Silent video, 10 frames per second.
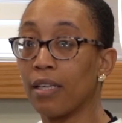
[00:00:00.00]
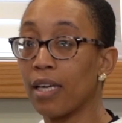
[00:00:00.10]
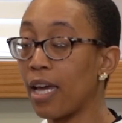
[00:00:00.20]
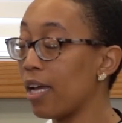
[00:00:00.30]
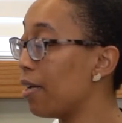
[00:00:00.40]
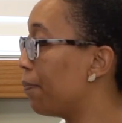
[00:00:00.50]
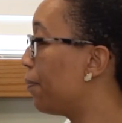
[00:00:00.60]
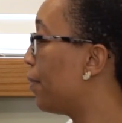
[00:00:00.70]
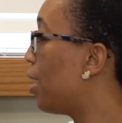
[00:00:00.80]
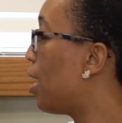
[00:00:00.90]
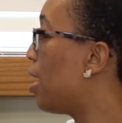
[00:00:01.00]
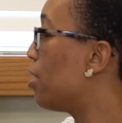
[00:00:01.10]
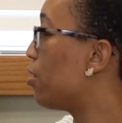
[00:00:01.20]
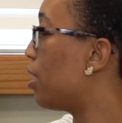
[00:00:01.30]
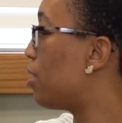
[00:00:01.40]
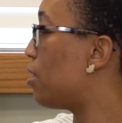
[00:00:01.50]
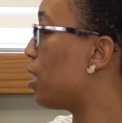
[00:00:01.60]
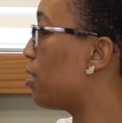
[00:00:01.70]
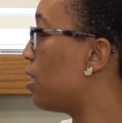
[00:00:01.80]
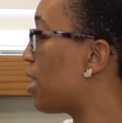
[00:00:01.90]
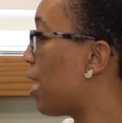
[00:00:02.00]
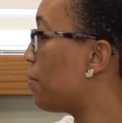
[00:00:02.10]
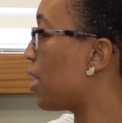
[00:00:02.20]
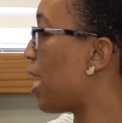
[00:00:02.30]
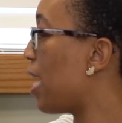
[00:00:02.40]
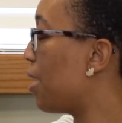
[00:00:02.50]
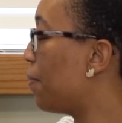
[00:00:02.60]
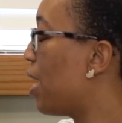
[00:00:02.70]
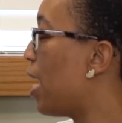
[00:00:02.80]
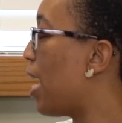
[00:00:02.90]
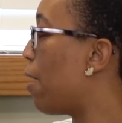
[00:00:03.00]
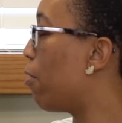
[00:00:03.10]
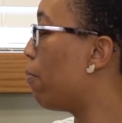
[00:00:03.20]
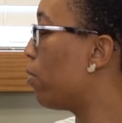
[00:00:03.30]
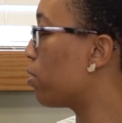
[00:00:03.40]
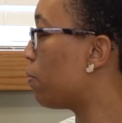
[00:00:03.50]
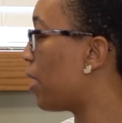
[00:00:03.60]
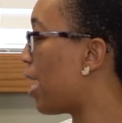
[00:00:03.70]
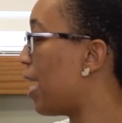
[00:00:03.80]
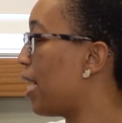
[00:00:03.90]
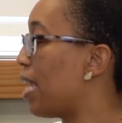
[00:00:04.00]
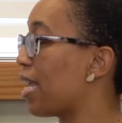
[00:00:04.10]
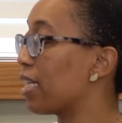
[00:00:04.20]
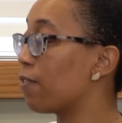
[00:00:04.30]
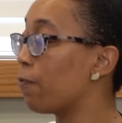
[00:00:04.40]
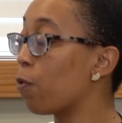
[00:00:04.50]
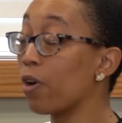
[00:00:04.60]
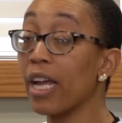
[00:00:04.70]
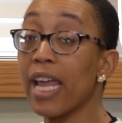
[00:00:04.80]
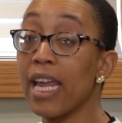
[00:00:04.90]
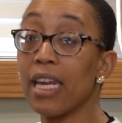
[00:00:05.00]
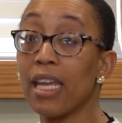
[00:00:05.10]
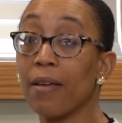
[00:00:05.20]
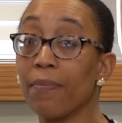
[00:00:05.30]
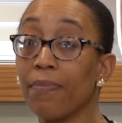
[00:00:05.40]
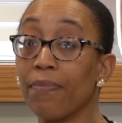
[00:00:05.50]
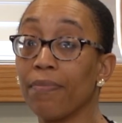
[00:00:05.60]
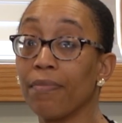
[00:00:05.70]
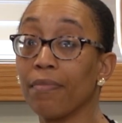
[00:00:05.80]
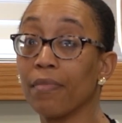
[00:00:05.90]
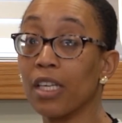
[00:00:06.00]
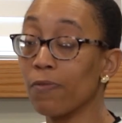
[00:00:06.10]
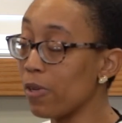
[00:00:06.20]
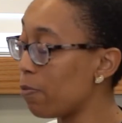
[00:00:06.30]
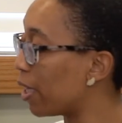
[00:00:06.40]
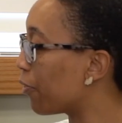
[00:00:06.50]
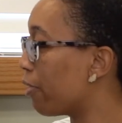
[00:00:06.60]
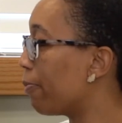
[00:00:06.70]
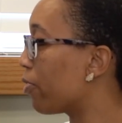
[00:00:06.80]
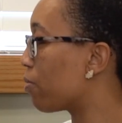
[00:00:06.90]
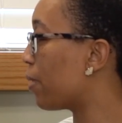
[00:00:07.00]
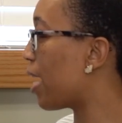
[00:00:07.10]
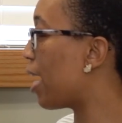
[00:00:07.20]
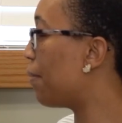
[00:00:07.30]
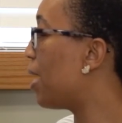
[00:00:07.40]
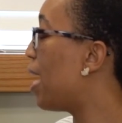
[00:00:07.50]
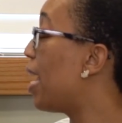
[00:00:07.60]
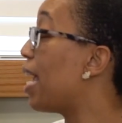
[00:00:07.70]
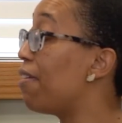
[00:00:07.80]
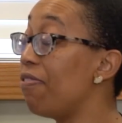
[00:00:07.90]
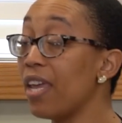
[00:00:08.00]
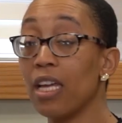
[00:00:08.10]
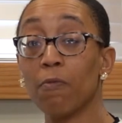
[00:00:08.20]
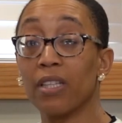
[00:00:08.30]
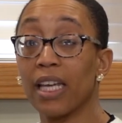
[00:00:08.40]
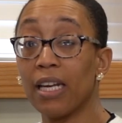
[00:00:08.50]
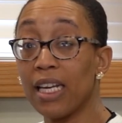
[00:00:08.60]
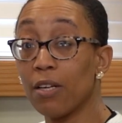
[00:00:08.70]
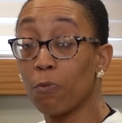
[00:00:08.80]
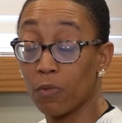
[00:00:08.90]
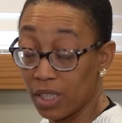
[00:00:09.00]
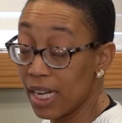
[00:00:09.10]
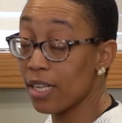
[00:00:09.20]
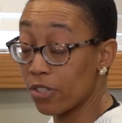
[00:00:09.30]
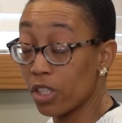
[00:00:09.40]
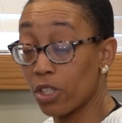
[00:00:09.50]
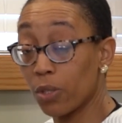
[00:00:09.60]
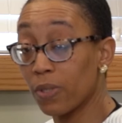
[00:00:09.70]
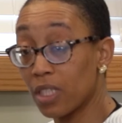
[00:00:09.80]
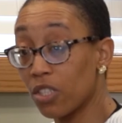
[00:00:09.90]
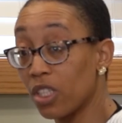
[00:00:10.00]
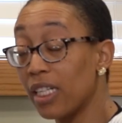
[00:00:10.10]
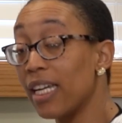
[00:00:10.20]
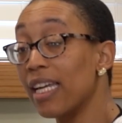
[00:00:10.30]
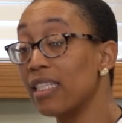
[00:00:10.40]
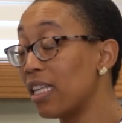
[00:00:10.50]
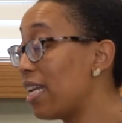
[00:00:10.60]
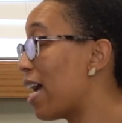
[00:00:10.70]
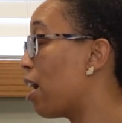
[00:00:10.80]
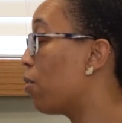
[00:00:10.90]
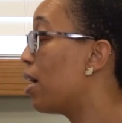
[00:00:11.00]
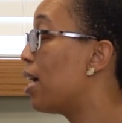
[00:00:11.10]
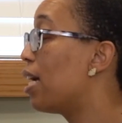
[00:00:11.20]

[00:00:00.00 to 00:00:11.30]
Okay, so then 60 times 8, and we're multiplying, and that's 480 because we went through and multiplied. And then what they need you to do essentially is to now